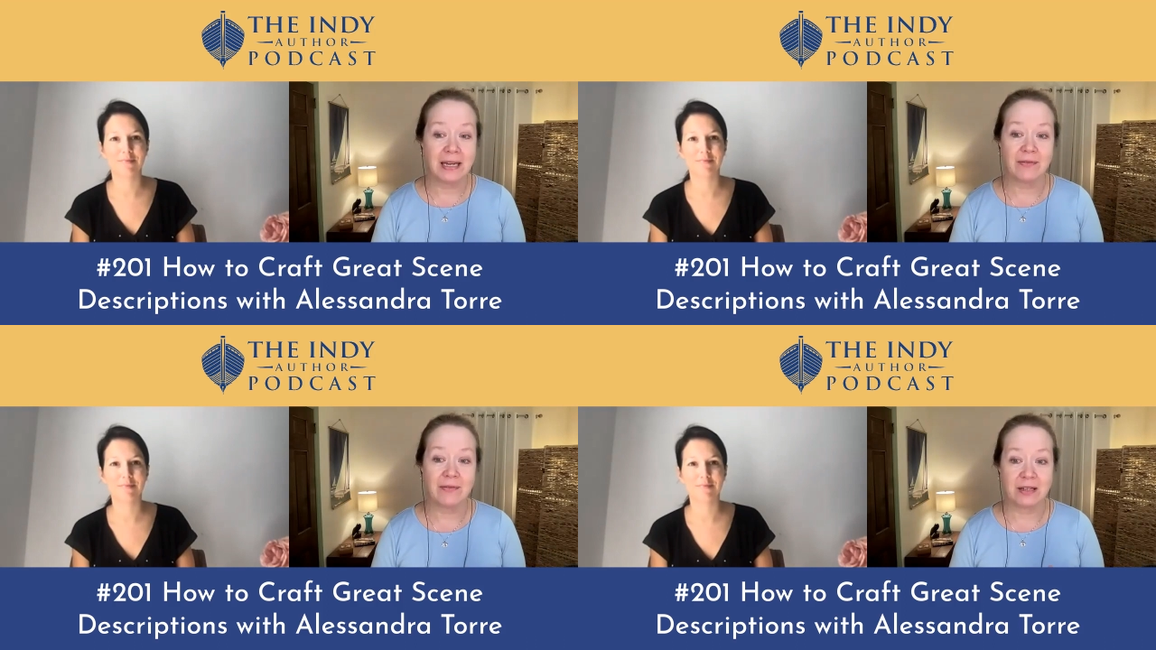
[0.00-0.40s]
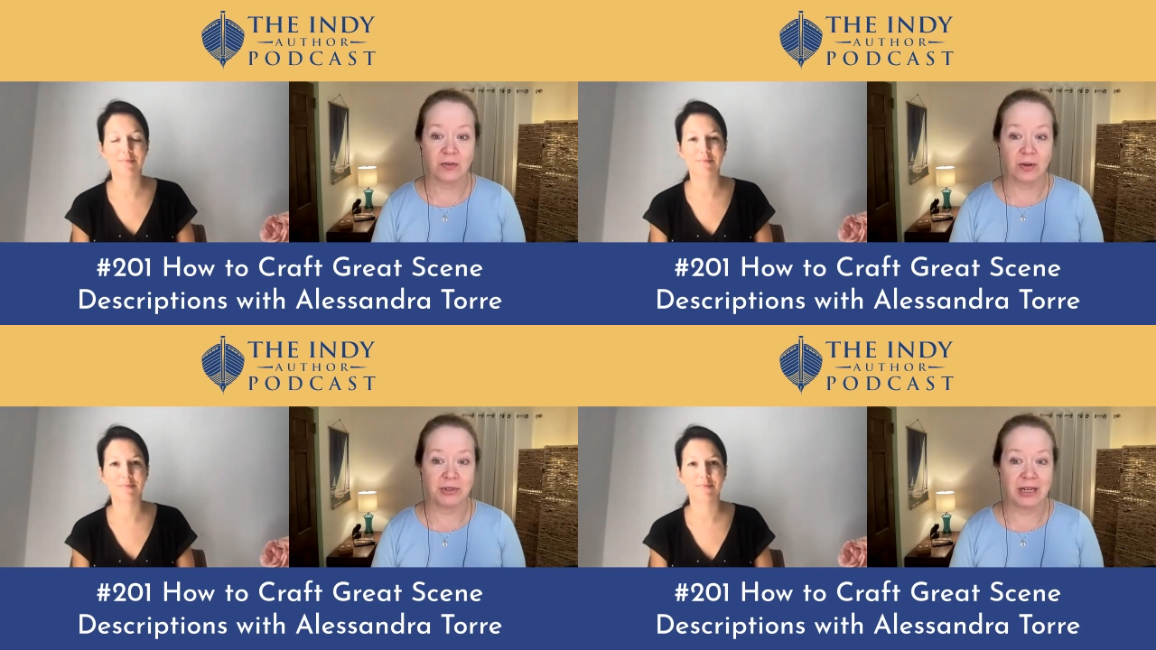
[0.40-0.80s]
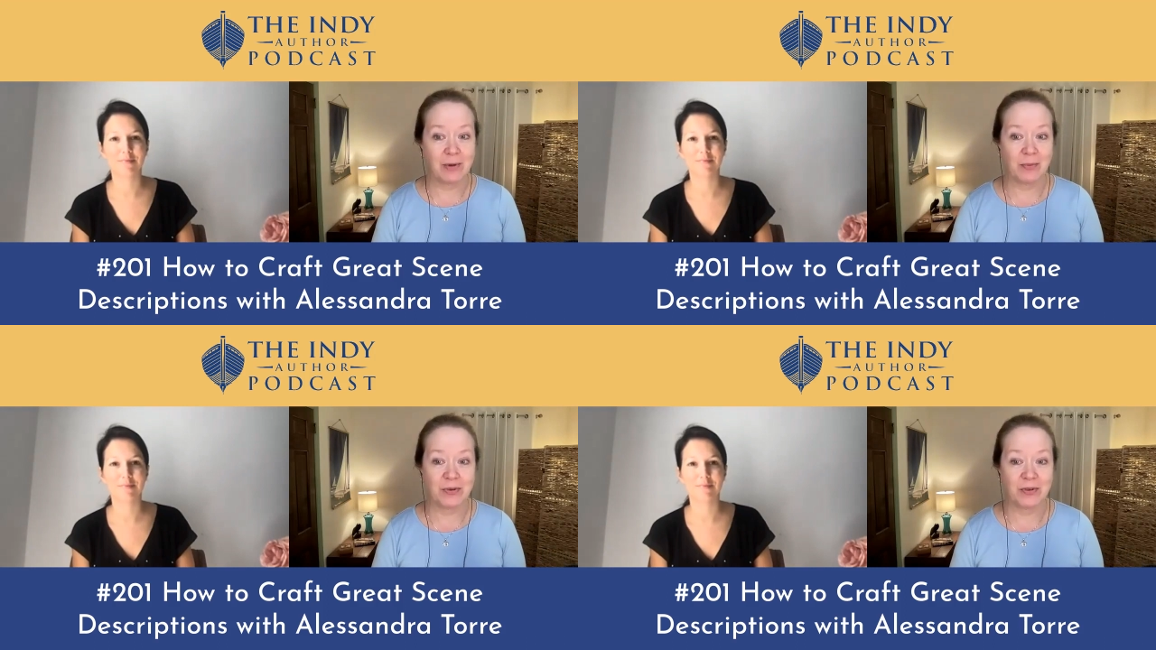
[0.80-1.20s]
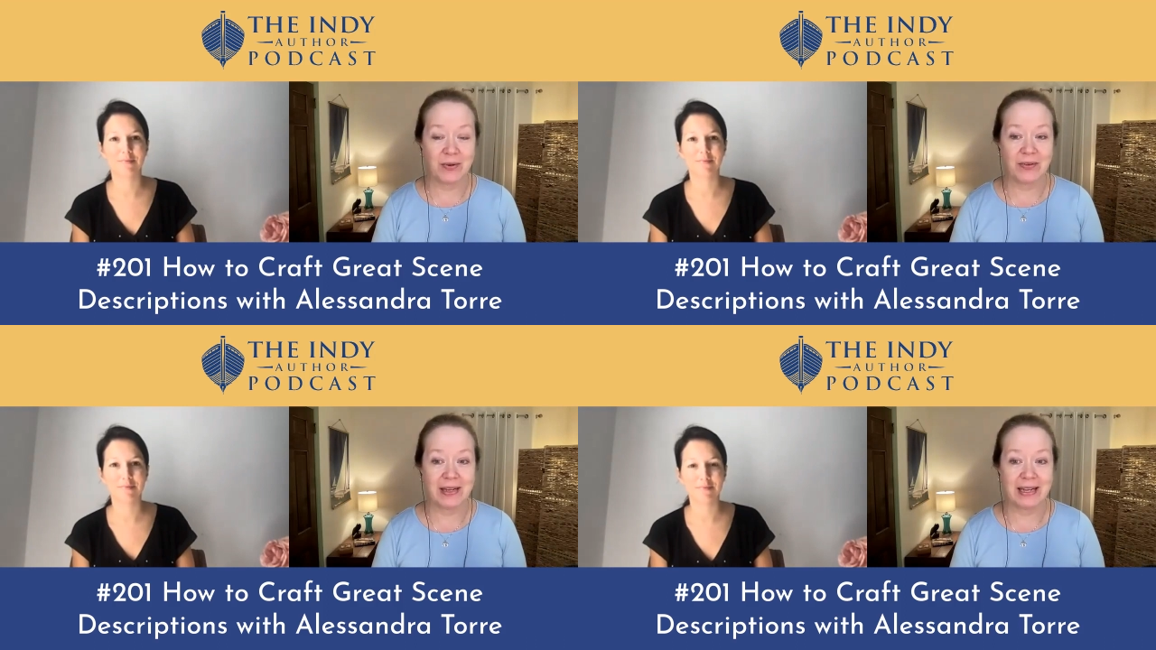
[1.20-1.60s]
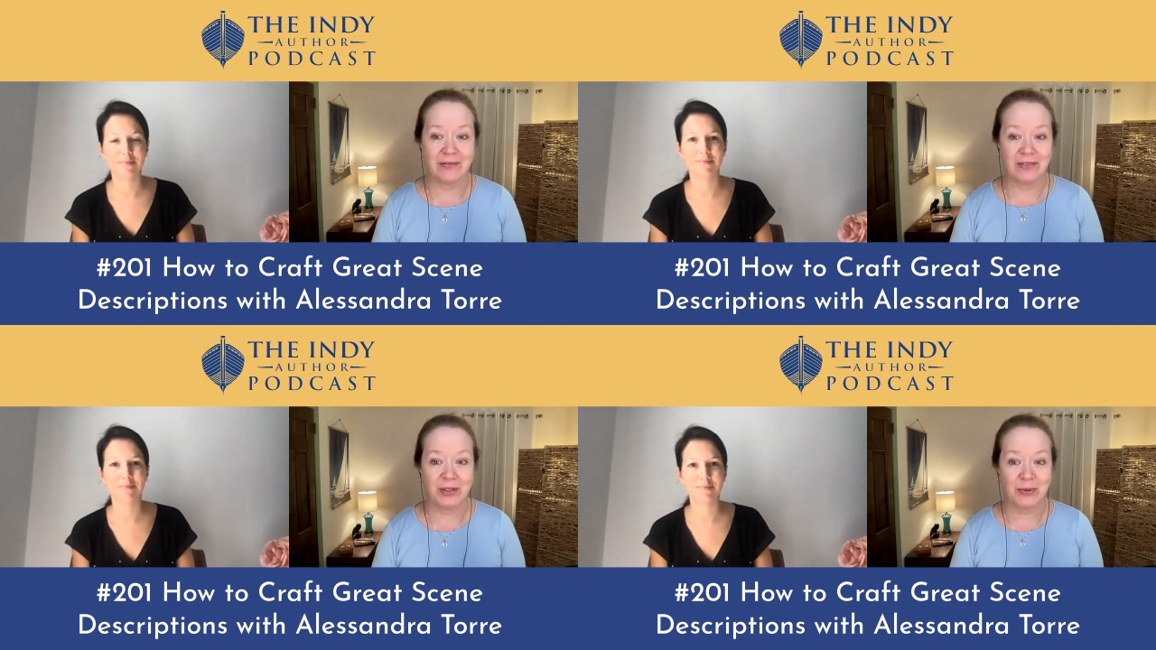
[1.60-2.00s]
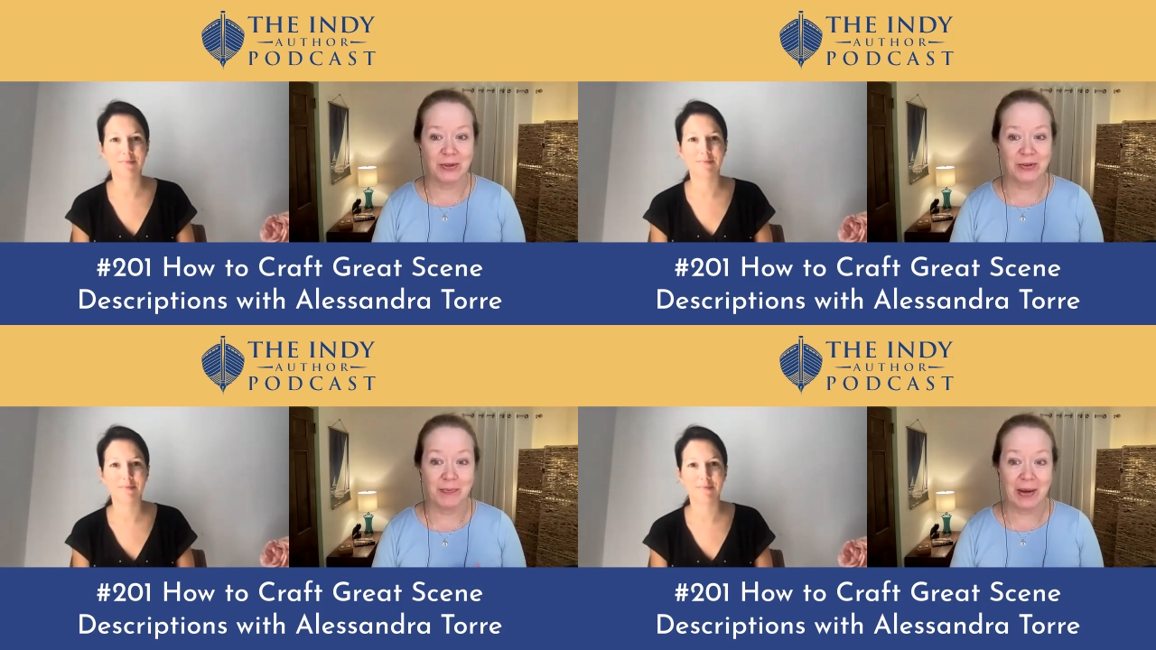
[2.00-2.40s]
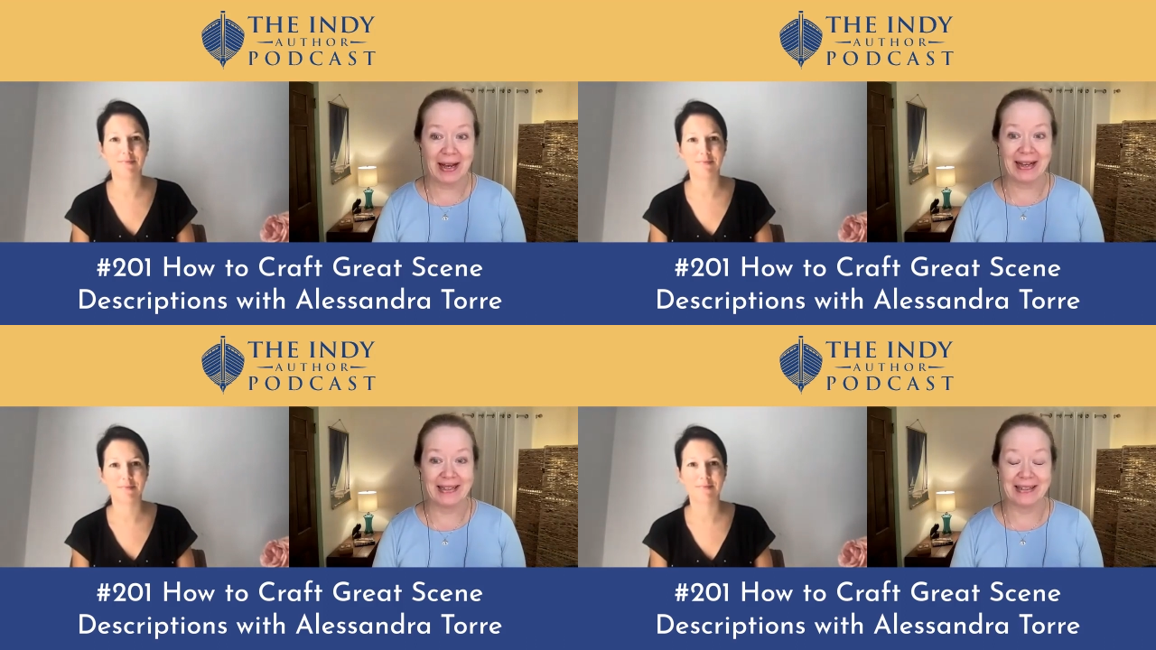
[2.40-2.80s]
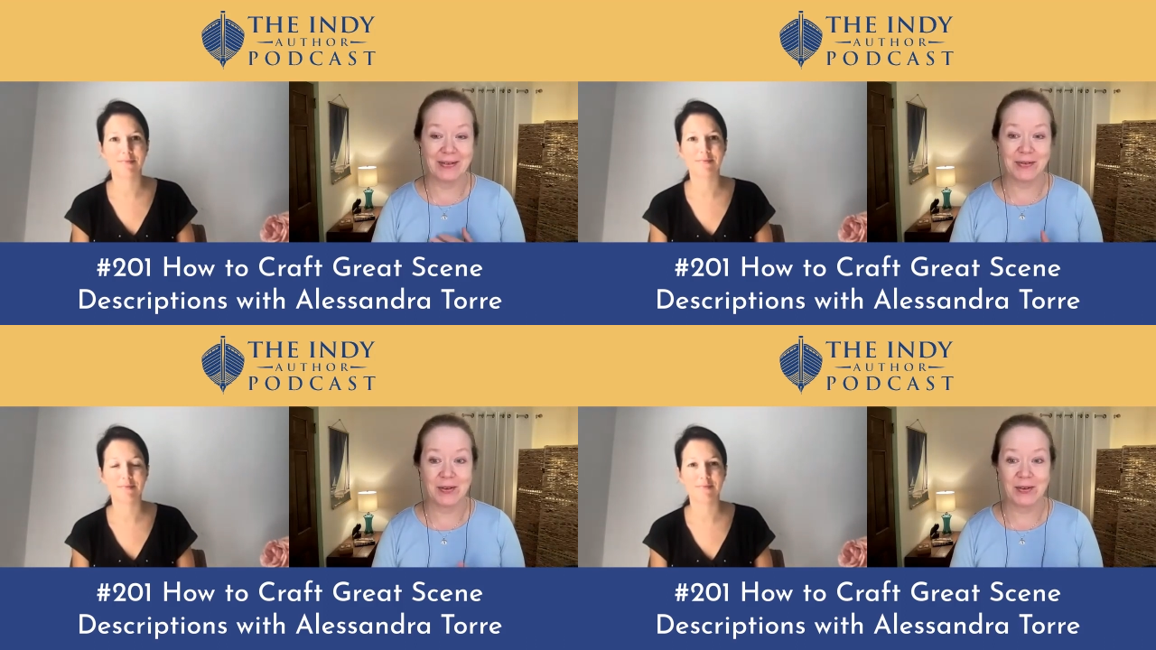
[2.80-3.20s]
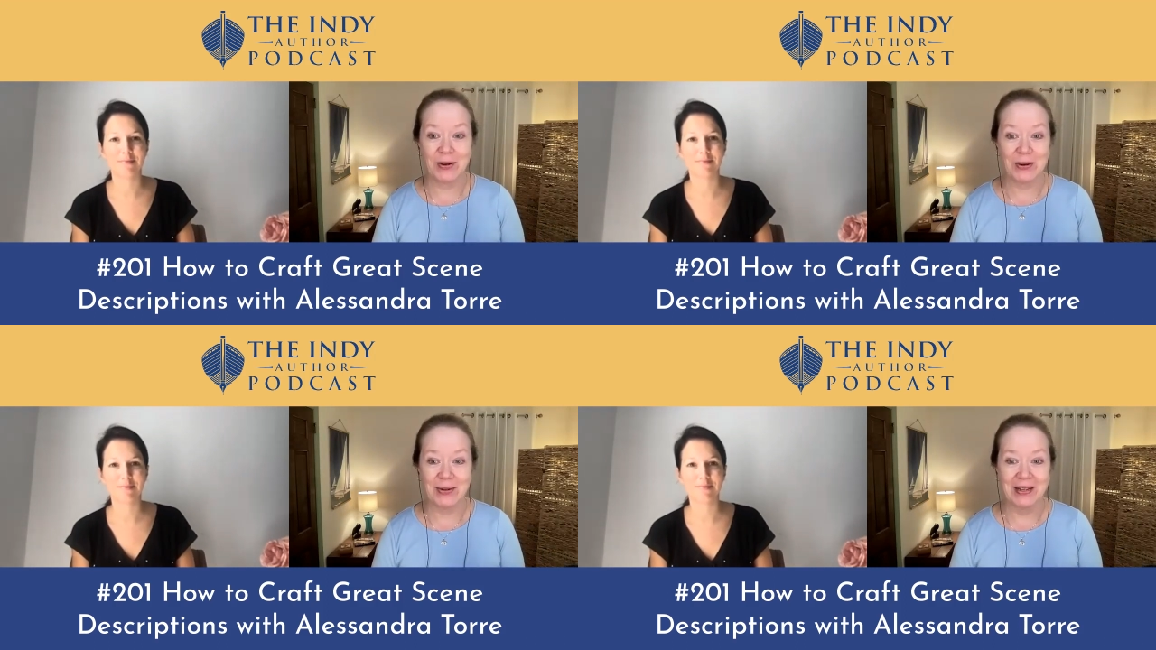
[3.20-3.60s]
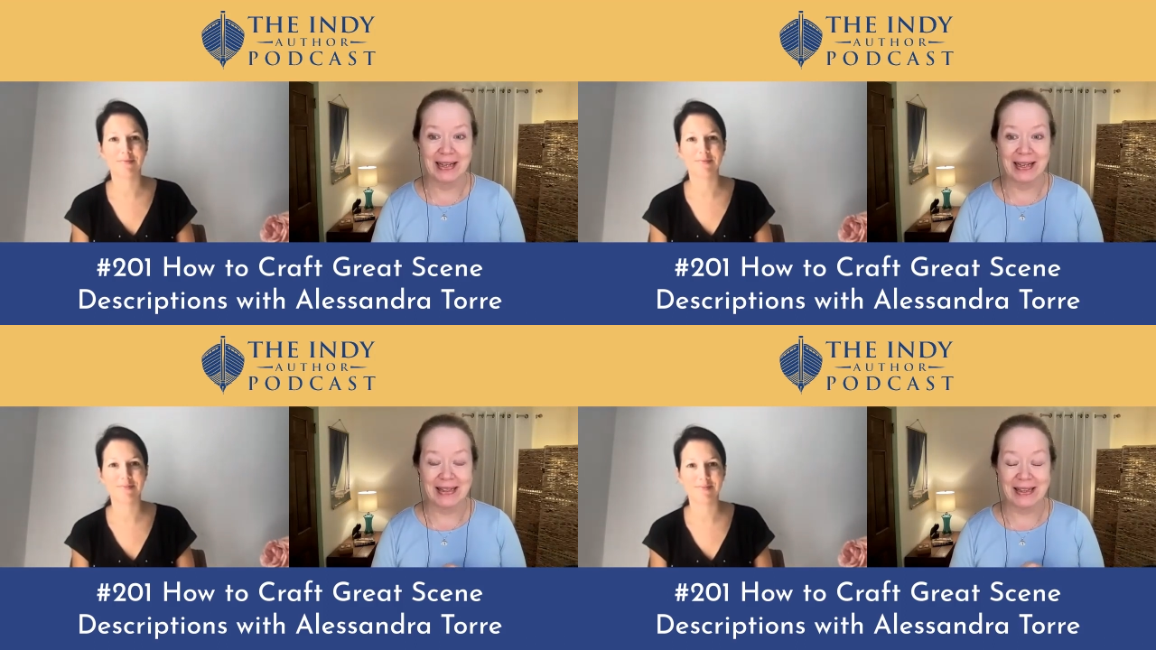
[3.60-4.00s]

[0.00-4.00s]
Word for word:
Speaker 1: I'm thinking of scene description, I'm almost always thinking of visuals, but there's this whole